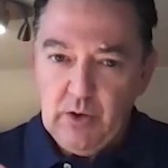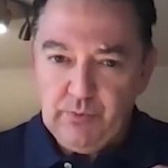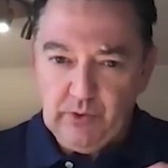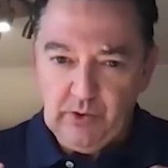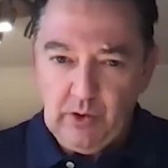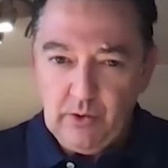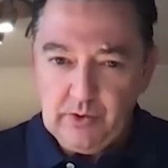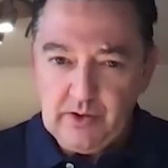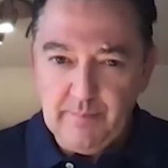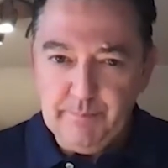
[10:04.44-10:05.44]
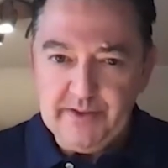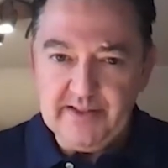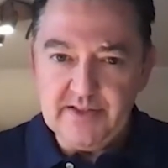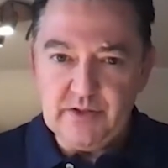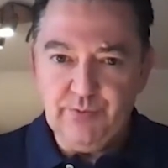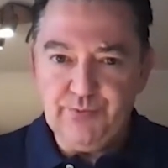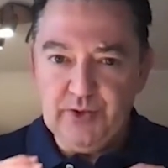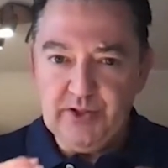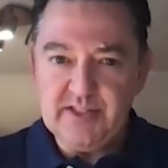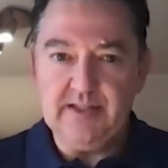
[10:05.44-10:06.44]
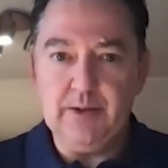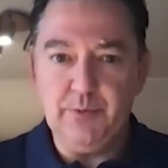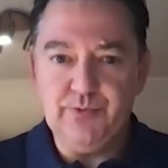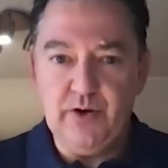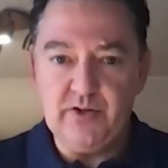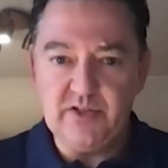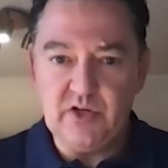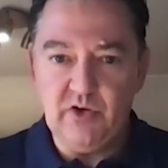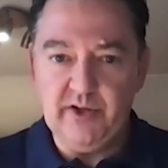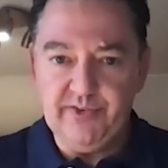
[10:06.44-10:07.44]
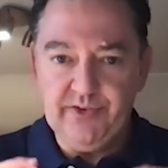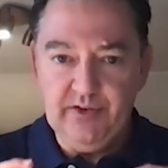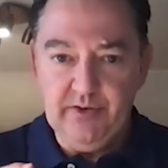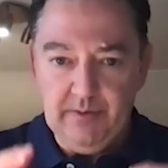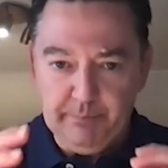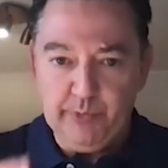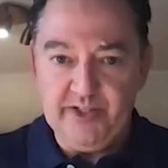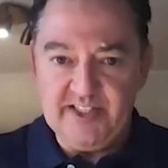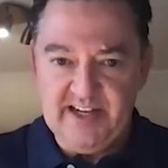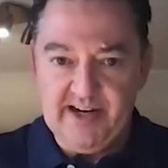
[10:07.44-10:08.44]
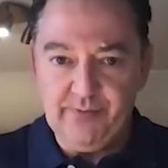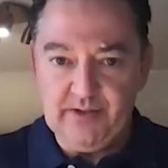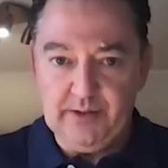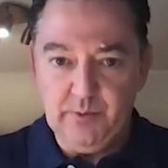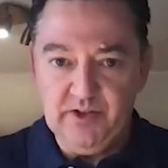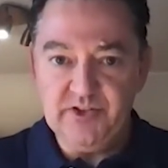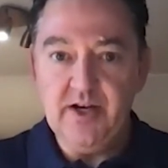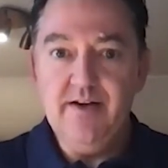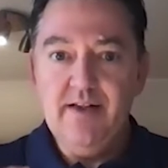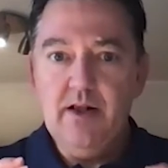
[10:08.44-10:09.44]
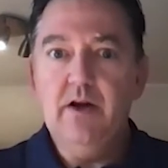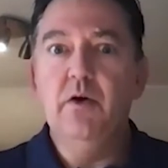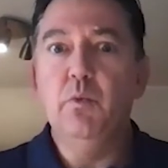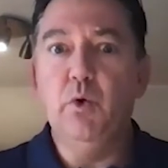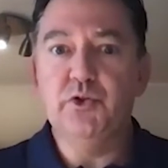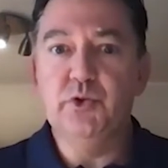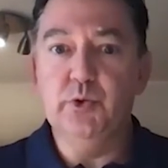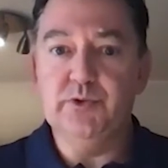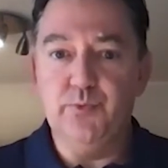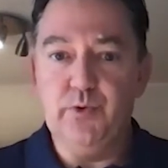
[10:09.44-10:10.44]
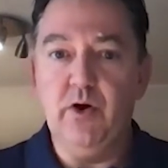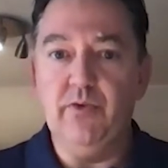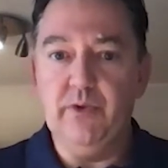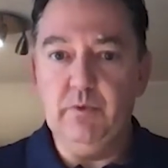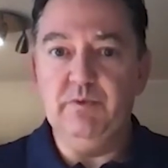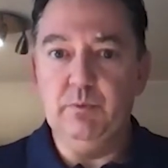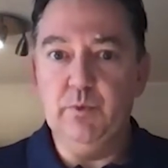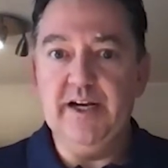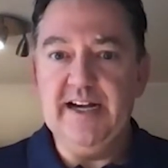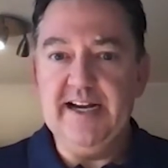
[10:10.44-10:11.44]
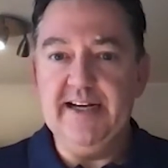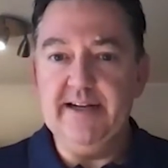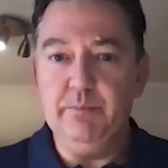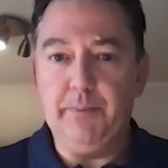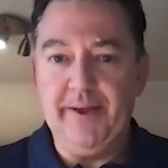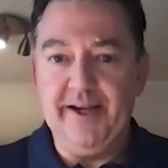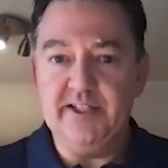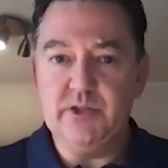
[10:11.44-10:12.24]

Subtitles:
for a lot of companies, the first thing they were focused on, other than employee safety, was what tools have we got that we need in place?